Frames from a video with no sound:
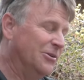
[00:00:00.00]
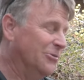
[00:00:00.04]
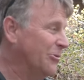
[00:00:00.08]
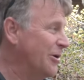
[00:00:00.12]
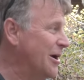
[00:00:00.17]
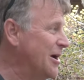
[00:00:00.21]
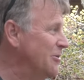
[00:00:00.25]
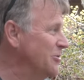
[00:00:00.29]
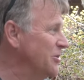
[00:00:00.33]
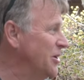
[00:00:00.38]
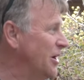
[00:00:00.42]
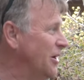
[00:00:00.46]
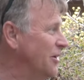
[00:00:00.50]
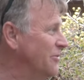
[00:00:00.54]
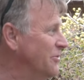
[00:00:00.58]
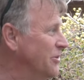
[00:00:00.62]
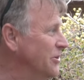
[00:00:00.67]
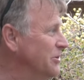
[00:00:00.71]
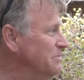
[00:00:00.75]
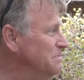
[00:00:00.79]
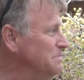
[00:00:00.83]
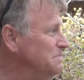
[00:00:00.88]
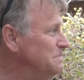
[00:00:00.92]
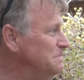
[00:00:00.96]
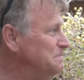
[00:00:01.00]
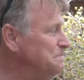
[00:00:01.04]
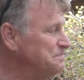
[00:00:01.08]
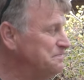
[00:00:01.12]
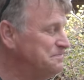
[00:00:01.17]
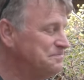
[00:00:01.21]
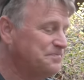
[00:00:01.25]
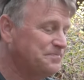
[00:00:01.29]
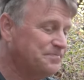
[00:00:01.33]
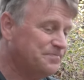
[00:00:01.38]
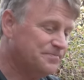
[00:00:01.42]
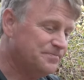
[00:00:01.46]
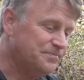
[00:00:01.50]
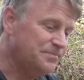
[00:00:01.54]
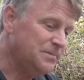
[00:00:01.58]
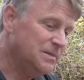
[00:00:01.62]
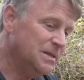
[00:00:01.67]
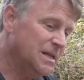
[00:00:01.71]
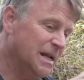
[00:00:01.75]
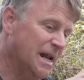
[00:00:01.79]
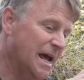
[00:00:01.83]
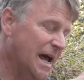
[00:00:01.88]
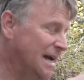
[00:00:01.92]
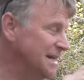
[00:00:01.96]
ground cover.
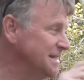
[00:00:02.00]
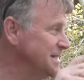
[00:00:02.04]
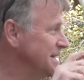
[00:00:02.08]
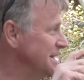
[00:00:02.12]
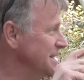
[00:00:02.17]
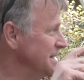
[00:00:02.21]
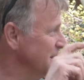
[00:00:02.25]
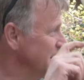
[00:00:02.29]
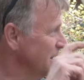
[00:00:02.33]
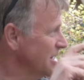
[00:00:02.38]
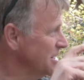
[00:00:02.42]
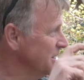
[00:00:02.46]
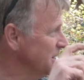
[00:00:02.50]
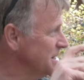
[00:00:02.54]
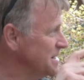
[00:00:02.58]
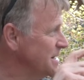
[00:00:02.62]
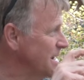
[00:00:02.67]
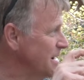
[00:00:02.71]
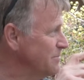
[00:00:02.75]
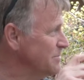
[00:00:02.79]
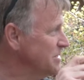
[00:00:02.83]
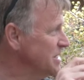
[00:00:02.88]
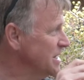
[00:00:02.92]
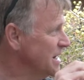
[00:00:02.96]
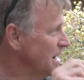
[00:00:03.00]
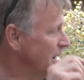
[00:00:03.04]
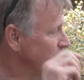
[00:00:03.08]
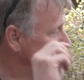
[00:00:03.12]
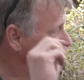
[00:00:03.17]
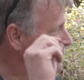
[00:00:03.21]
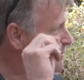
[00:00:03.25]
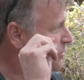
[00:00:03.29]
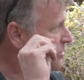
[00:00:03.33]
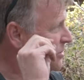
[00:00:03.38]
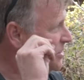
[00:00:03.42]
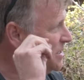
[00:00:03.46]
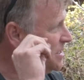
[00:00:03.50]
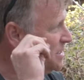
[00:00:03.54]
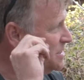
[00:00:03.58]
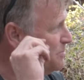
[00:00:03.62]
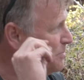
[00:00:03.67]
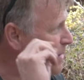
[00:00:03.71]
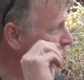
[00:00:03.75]
It has these little stems that come up with these